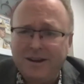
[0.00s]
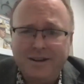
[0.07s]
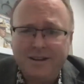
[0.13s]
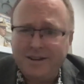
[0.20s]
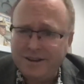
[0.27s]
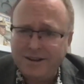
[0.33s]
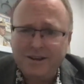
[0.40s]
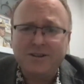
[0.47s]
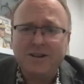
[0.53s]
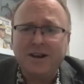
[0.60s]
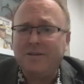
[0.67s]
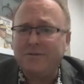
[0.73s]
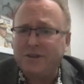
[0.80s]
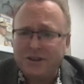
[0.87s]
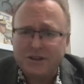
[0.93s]
he's
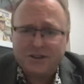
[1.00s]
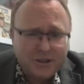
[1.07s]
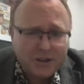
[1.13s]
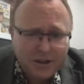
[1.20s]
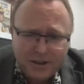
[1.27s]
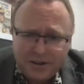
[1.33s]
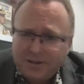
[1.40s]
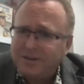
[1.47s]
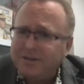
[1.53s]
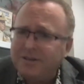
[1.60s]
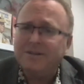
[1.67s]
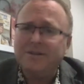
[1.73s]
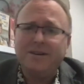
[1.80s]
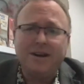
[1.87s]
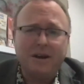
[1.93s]
obviously
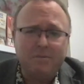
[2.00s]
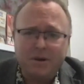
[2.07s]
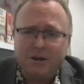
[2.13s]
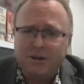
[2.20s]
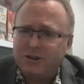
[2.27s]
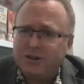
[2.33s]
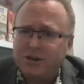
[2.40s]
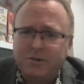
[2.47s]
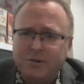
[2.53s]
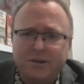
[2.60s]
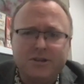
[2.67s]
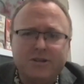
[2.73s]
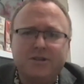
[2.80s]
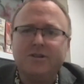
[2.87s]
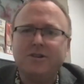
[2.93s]
a
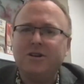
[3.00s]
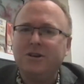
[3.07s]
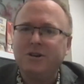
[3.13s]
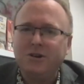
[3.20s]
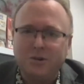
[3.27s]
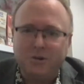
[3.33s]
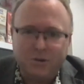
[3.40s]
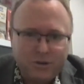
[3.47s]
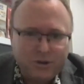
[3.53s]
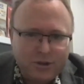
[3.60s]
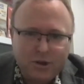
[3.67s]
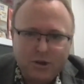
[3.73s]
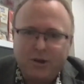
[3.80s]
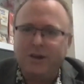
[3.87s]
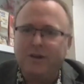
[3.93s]
militarist who's
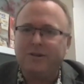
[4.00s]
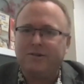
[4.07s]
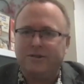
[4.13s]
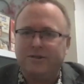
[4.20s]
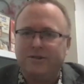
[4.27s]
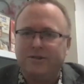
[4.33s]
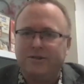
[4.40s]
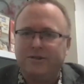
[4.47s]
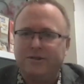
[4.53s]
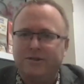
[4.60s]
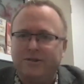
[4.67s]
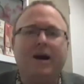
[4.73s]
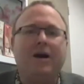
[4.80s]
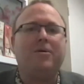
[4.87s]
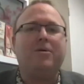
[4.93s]
looking to stay in
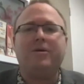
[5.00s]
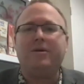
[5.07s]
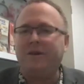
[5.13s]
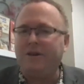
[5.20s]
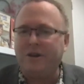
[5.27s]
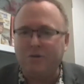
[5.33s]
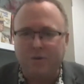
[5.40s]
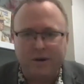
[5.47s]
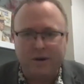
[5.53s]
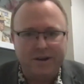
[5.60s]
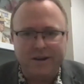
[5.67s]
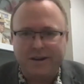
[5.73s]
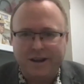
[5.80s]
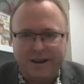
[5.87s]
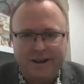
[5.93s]
power in any way
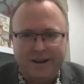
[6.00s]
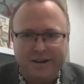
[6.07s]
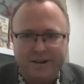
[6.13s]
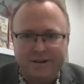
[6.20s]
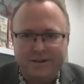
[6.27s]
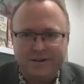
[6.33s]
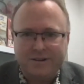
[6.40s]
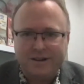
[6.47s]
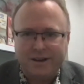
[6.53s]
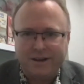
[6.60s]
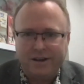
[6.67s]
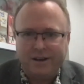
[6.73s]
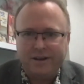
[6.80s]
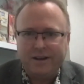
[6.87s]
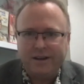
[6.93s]
he can,
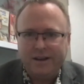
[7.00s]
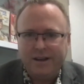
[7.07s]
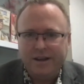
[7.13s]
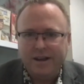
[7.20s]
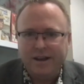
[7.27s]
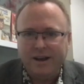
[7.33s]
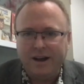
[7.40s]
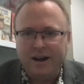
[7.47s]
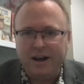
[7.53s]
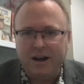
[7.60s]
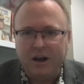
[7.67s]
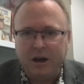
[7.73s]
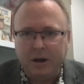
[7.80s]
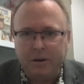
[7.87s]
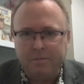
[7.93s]
okay?
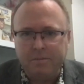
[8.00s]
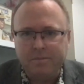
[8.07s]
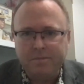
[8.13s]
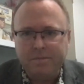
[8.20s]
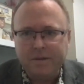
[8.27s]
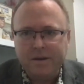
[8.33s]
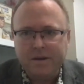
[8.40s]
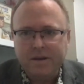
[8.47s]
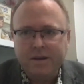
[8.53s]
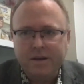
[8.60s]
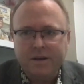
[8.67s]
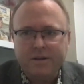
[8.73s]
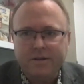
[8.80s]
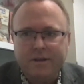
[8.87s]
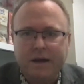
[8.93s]

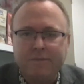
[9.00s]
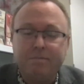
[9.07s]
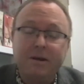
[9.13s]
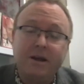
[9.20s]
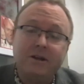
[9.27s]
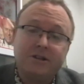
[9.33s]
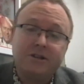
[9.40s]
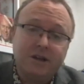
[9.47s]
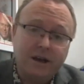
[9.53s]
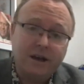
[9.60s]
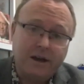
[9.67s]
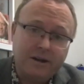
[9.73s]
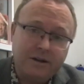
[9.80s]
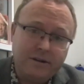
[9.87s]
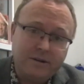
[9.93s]
That being
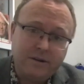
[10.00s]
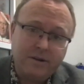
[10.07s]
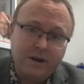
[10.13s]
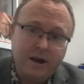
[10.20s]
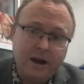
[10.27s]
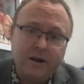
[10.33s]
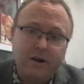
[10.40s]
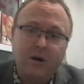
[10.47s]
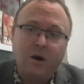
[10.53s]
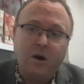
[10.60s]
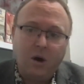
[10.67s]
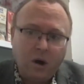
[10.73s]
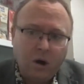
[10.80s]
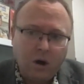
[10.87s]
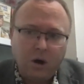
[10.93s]
said, not
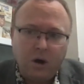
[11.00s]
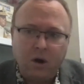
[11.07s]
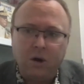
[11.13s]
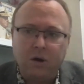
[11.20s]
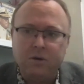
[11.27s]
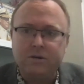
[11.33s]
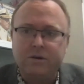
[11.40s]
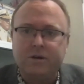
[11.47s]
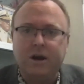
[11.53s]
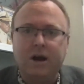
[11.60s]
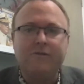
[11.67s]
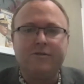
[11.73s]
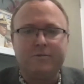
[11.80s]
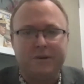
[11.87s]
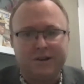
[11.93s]
all
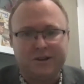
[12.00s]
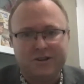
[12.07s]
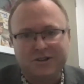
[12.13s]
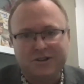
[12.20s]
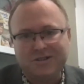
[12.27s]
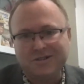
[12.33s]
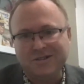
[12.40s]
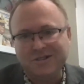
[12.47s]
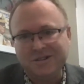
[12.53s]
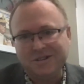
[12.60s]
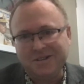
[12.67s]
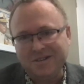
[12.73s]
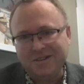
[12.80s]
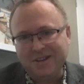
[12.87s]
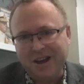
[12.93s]
governments
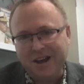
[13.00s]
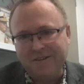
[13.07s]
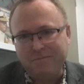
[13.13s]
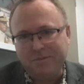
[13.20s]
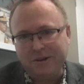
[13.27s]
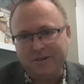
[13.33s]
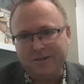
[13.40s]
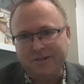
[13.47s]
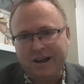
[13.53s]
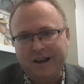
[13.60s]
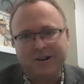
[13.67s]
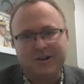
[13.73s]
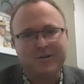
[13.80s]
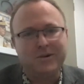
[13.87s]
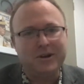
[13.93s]
have been
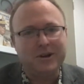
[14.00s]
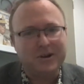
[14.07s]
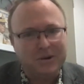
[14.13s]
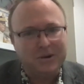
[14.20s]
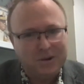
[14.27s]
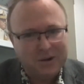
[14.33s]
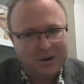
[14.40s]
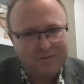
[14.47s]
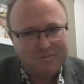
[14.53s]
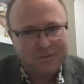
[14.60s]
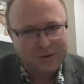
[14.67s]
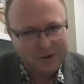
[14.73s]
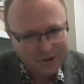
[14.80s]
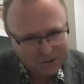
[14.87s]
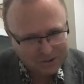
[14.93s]
that critical of
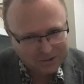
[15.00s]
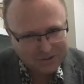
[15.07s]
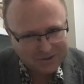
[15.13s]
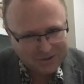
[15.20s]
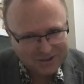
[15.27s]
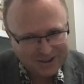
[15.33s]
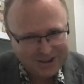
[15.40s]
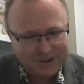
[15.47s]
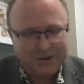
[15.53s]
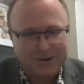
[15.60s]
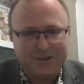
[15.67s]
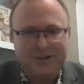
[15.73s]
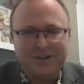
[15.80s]
Prayut, clearly,